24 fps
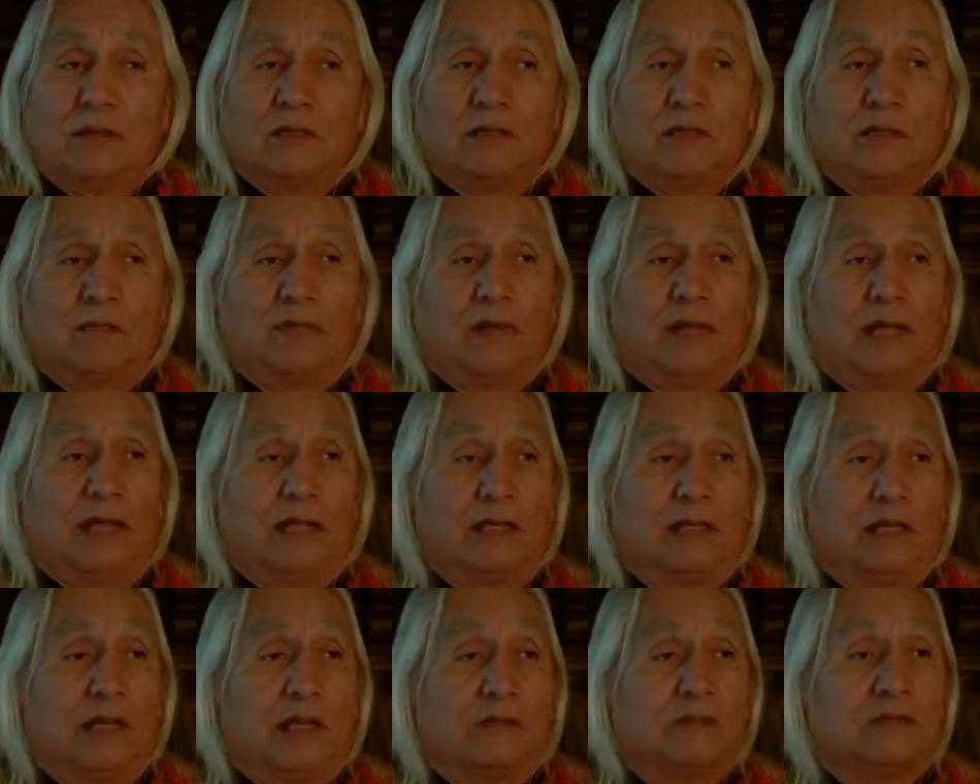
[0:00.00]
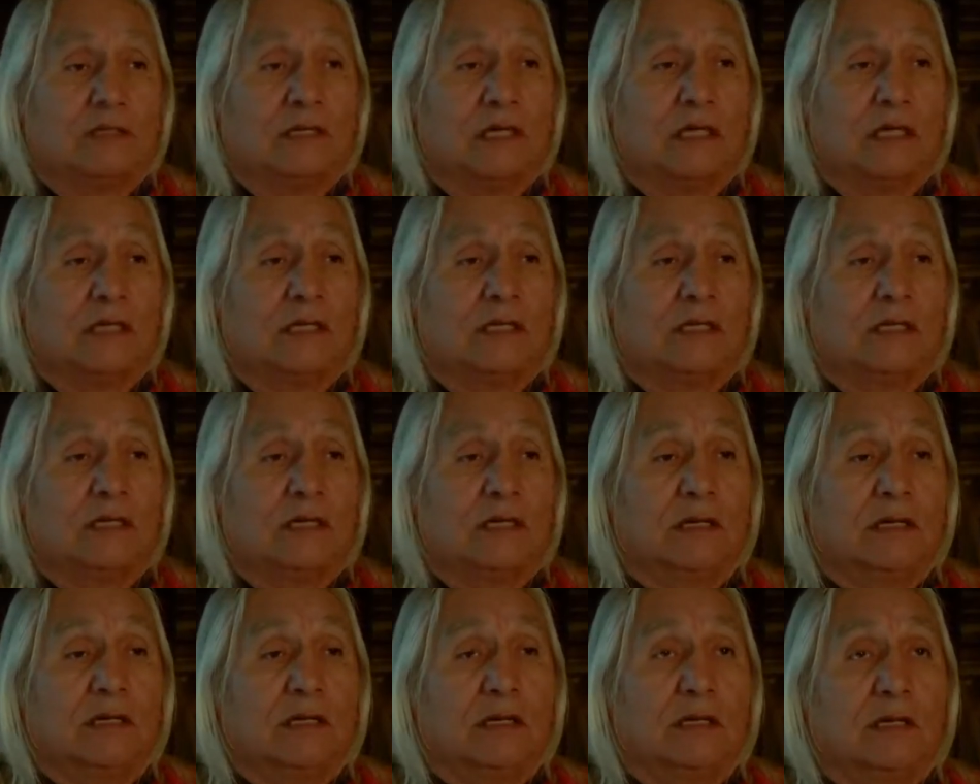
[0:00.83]
The plant life said,
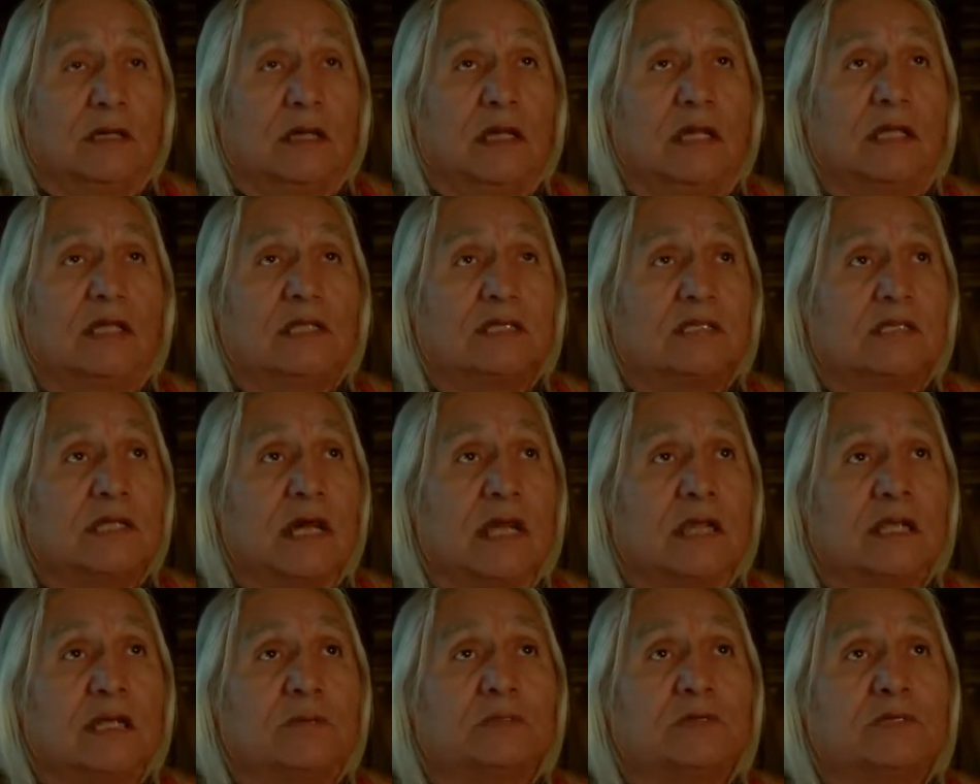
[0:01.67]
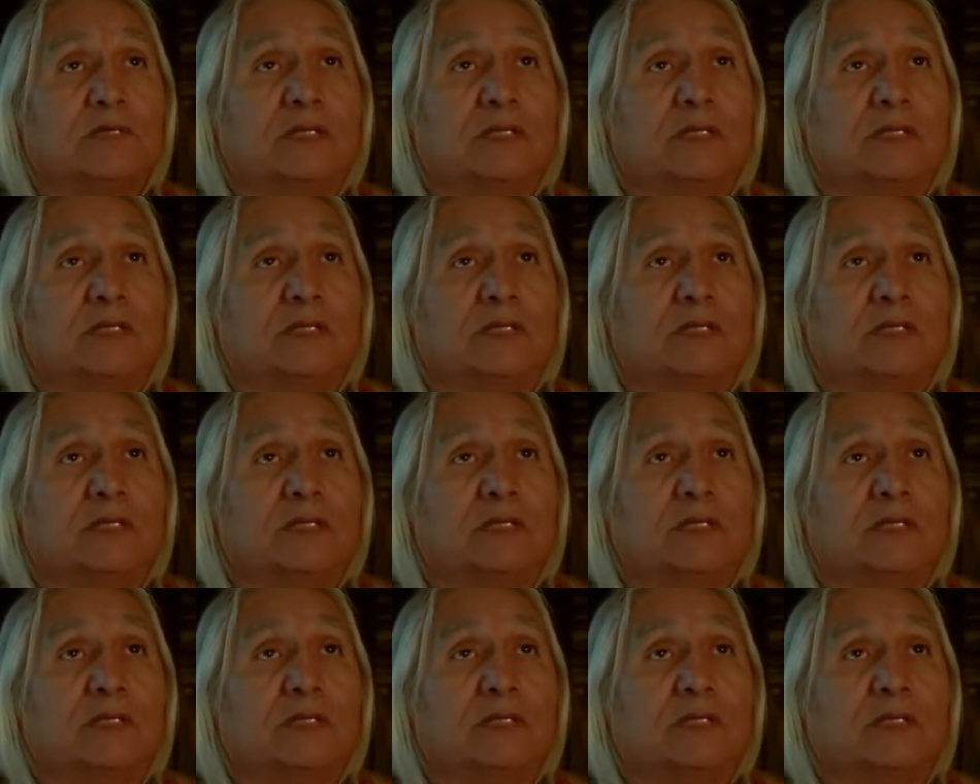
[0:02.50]
It is not up